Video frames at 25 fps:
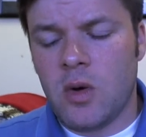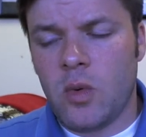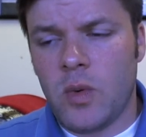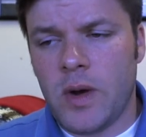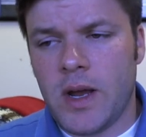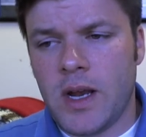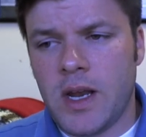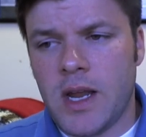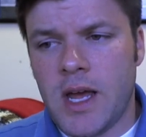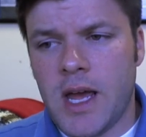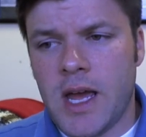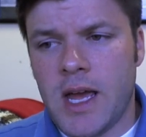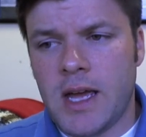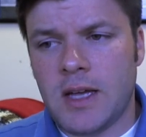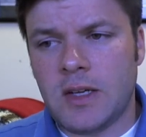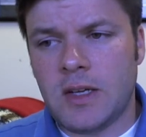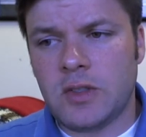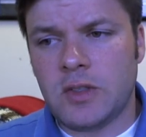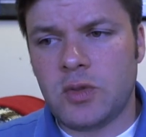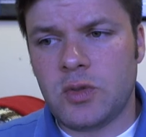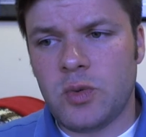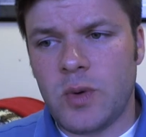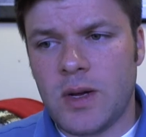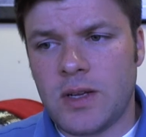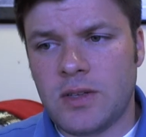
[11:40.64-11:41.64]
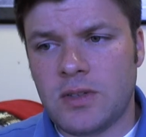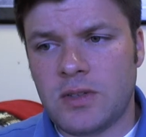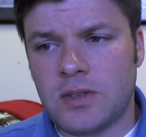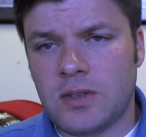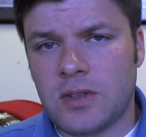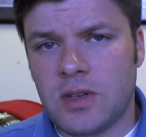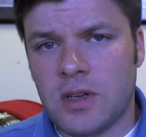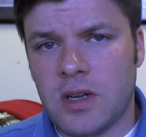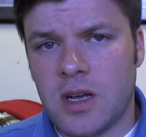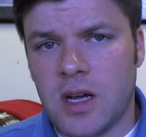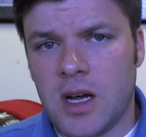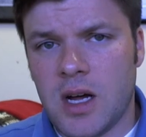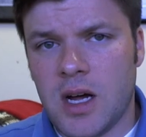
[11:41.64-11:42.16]
when a
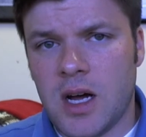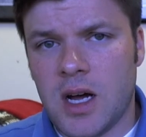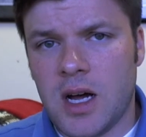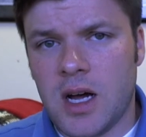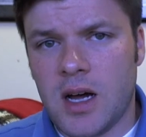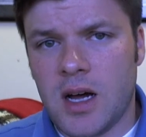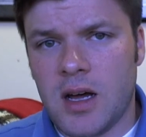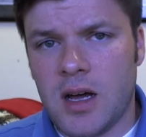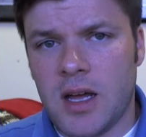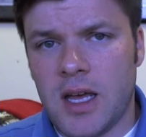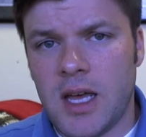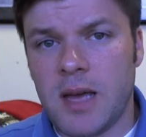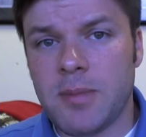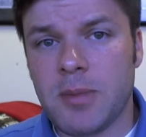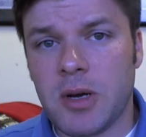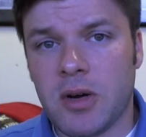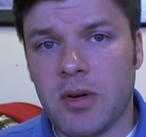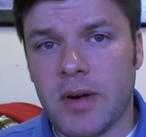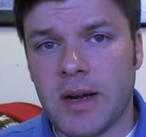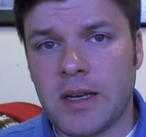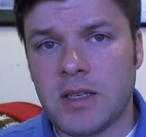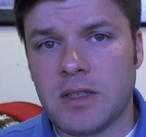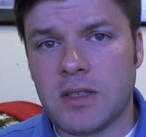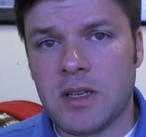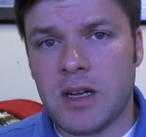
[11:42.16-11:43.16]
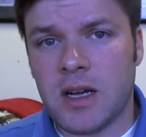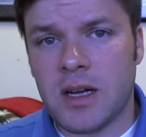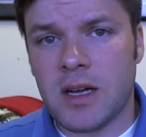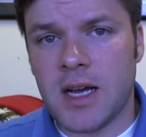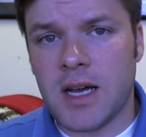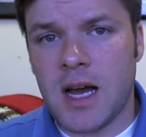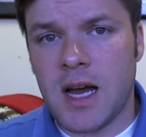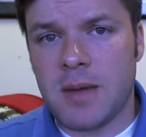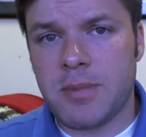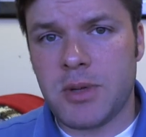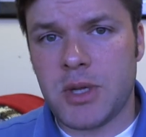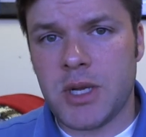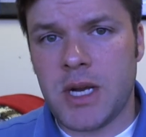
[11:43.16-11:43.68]
Swiss immigrant,
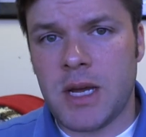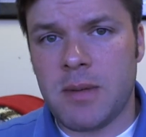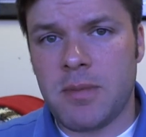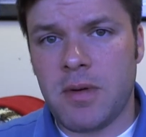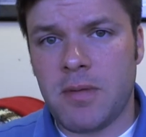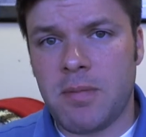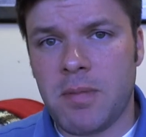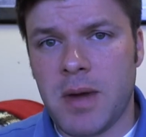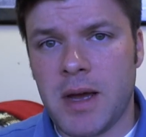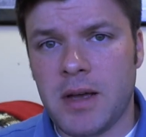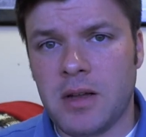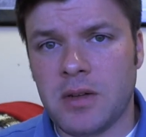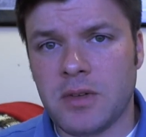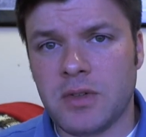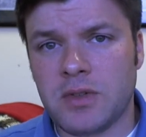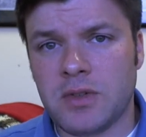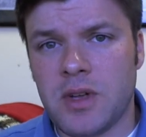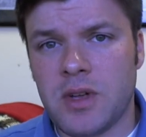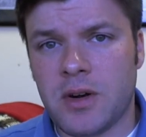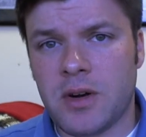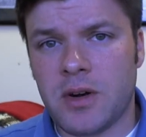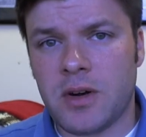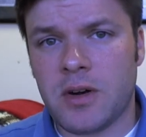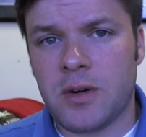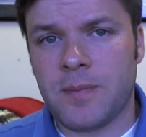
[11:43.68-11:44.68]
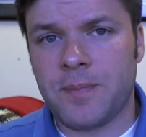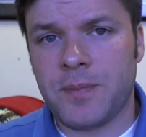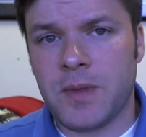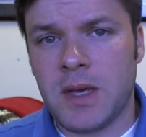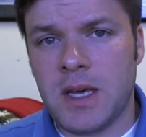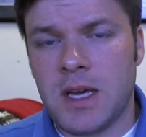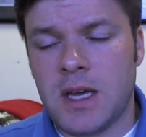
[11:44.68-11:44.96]
a guy by the name of Michael Sutter,